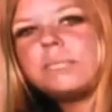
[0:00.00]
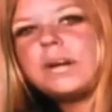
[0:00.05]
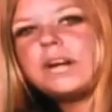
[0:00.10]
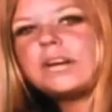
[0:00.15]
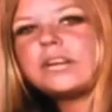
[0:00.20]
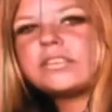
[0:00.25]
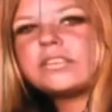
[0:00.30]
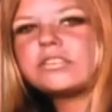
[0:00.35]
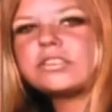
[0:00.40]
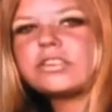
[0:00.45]

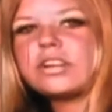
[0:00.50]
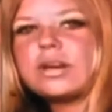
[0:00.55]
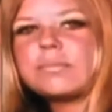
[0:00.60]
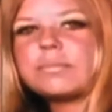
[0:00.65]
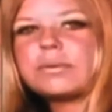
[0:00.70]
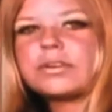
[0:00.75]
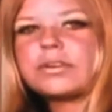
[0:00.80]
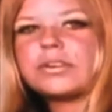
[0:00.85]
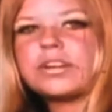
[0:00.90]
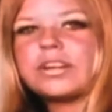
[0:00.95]
Parents are
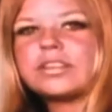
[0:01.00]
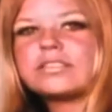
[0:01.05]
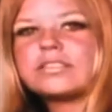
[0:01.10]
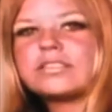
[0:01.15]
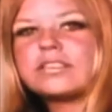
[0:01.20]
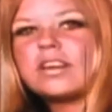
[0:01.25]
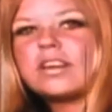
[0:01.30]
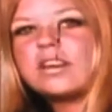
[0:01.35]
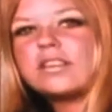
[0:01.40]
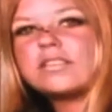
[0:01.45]
hypocrites.
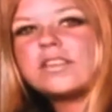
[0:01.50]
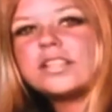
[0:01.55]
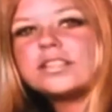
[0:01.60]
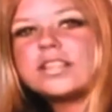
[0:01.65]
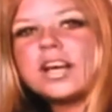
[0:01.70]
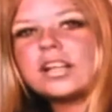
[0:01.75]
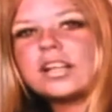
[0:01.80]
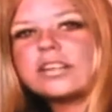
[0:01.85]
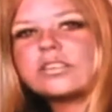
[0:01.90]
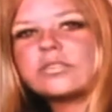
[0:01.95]
They
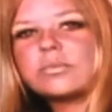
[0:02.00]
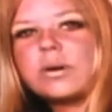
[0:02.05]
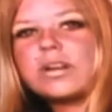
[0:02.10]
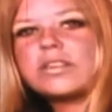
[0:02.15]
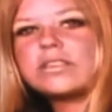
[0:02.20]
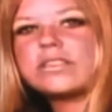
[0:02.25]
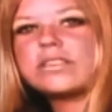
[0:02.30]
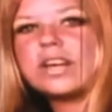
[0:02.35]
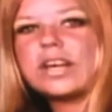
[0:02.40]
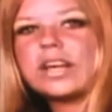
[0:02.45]
tell us
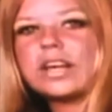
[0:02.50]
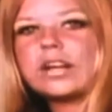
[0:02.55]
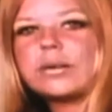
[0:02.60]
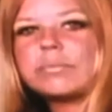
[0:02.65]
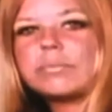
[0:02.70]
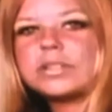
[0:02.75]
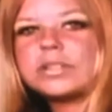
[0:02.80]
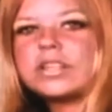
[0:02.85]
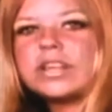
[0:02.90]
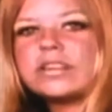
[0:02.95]
one thing,
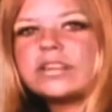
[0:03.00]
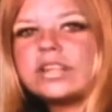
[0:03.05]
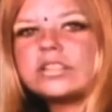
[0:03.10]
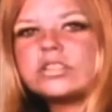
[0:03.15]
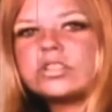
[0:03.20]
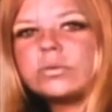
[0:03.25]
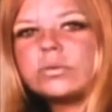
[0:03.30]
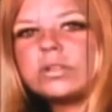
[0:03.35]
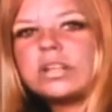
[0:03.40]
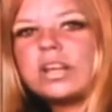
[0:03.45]
but then they
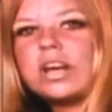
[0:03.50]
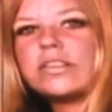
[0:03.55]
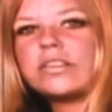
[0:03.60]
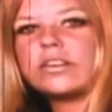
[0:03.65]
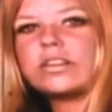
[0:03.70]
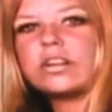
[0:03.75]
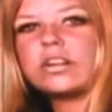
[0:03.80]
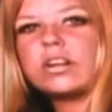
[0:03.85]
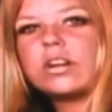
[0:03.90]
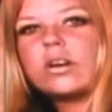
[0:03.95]
do
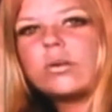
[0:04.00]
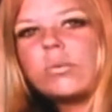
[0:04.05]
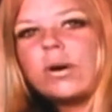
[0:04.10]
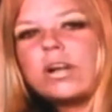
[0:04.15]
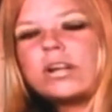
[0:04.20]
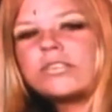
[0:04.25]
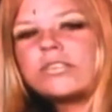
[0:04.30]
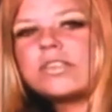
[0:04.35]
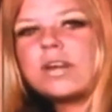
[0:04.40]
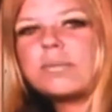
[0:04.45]
another.
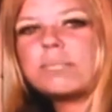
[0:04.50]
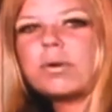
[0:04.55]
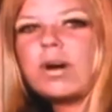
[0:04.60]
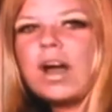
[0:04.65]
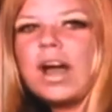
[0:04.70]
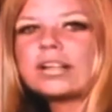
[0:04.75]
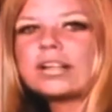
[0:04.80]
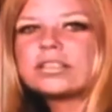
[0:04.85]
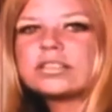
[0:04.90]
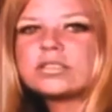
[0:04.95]
Why don't they
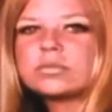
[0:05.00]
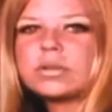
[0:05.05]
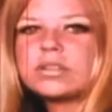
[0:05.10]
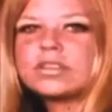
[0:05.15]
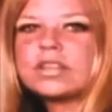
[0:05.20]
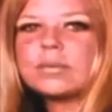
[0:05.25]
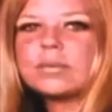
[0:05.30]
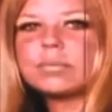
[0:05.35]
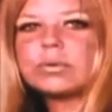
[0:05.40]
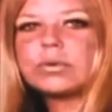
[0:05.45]
practice
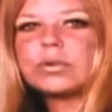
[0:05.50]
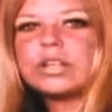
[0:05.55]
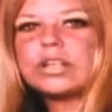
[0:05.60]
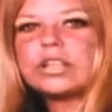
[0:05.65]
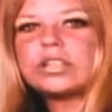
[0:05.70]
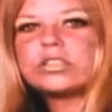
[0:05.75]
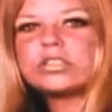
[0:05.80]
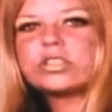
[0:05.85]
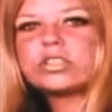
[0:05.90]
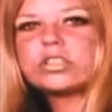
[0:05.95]
what they
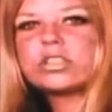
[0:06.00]
preach?